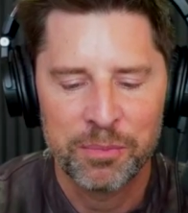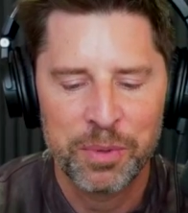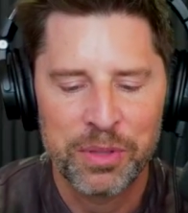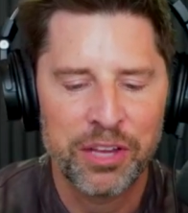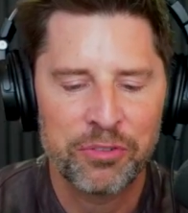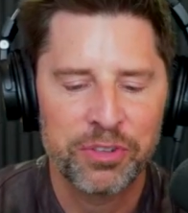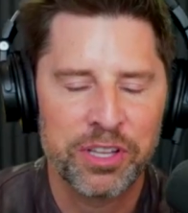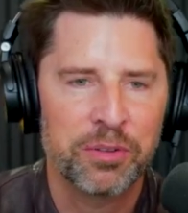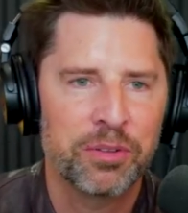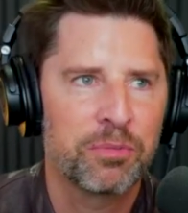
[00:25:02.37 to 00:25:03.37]
but thankfully,
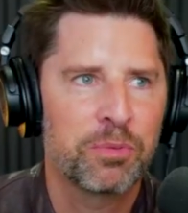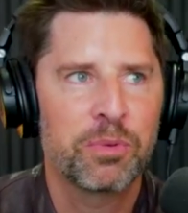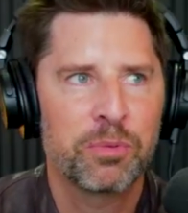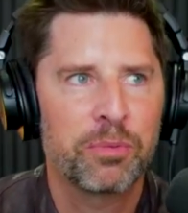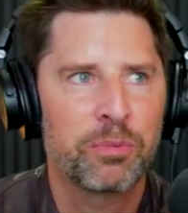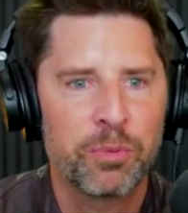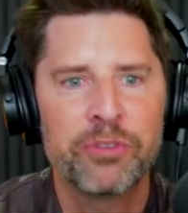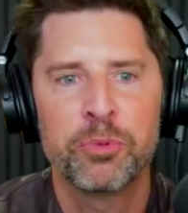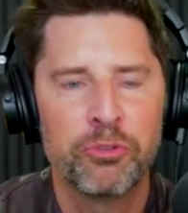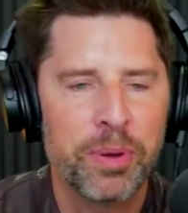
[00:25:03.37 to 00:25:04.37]
uh,
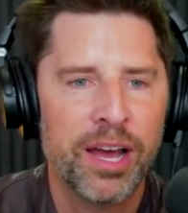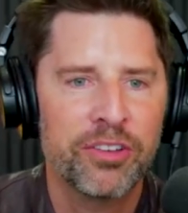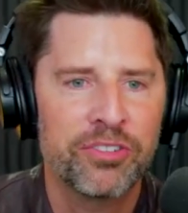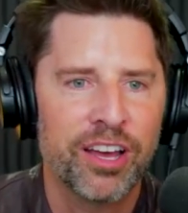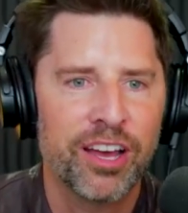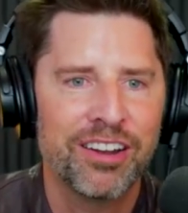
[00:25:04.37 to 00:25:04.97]
we've moved past that.